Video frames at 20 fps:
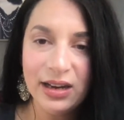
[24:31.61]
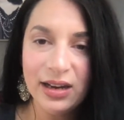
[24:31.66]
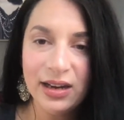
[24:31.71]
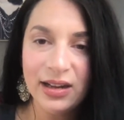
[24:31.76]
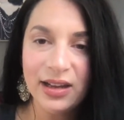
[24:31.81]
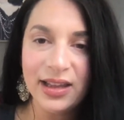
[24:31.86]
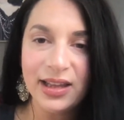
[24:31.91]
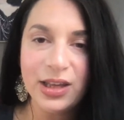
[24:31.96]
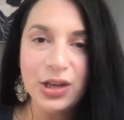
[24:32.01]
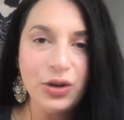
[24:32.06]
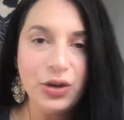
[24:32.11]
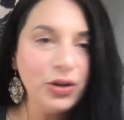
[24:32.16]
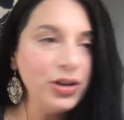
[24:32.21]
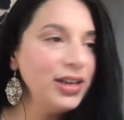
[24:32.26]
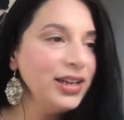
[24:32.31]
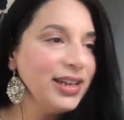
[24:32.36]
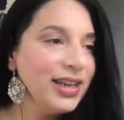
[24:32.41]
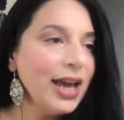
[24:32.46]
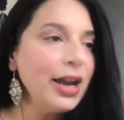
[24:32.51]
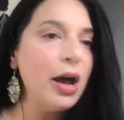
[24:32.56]
Like he
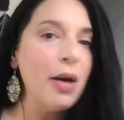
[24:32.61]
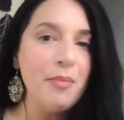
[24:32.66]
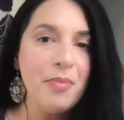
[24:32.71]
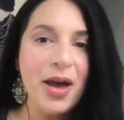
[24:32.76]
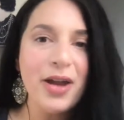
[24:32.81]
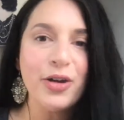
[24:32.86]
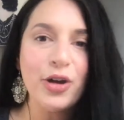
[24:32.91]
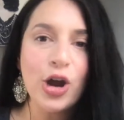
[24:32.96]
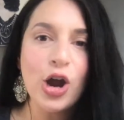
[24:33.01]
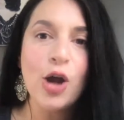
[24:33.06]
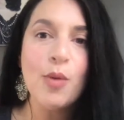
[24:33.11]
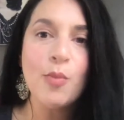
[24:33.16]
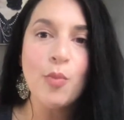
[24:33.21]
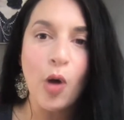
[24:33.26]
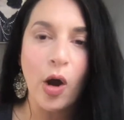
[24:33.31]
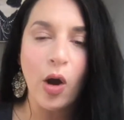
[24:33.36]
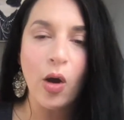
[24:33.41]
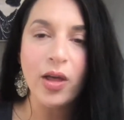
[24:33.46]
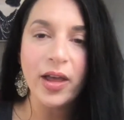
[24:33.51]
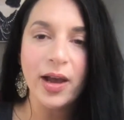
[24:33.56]
couldn't get a better
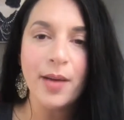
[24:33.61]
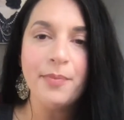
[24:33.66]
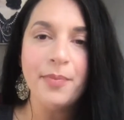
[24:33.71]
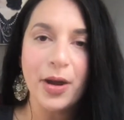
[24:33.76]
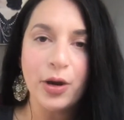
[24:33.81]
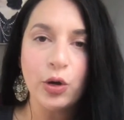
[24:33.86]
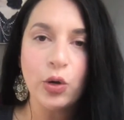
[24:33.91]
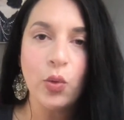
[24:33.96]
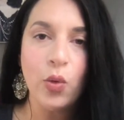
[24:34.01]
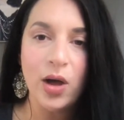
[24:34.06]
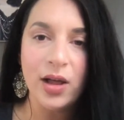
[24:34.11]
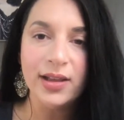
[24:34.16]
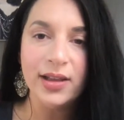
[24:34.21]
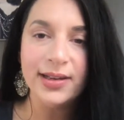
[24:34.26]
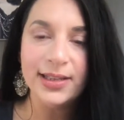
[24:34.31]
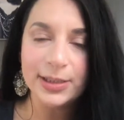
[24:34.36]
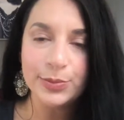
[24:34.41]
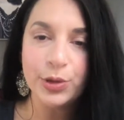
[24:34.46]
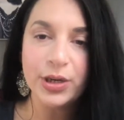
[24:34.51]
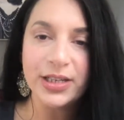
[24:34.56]
quality
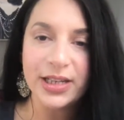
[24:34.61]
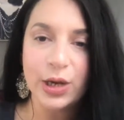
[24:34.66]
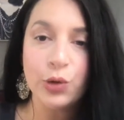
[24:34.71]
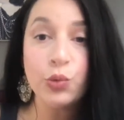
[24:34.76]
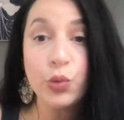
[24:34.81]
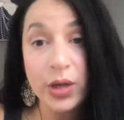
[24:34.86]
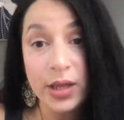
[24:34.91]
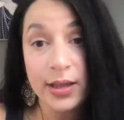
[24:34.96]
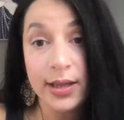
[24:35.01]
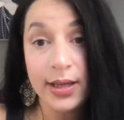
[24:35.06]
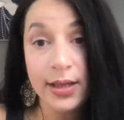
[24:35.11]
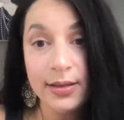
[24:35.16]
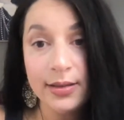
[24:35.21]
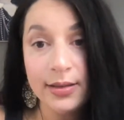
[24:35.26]
spray tan, really?